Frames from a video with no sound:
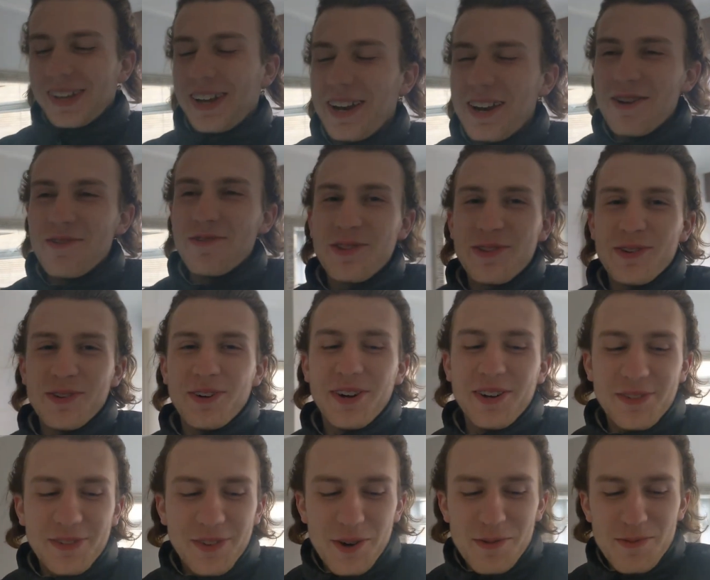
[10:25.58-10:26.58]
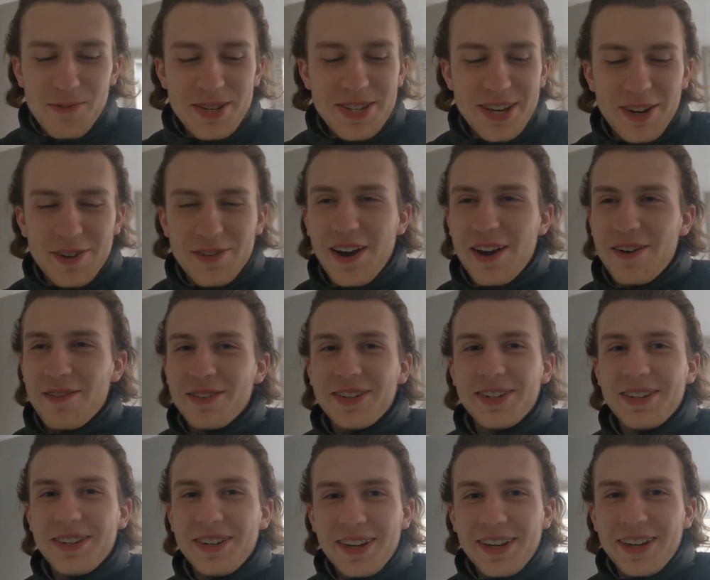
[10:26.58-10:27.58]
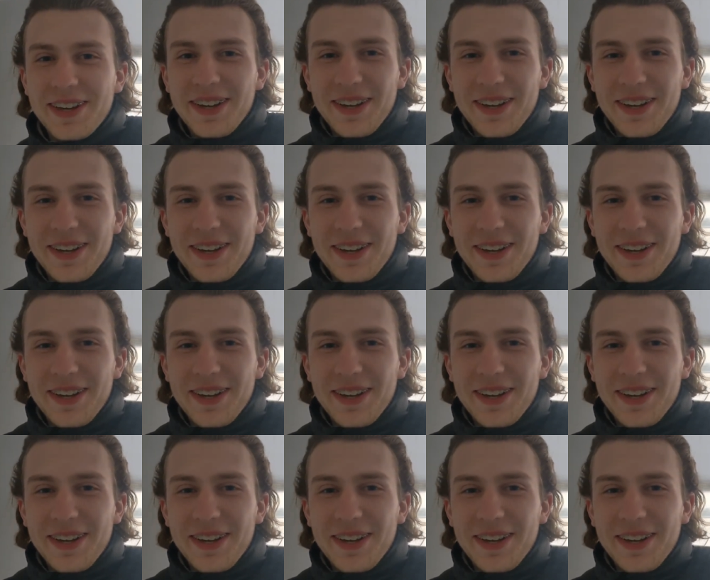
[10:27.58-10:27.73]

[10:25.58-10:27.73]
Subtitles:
I never thought I'd find myself having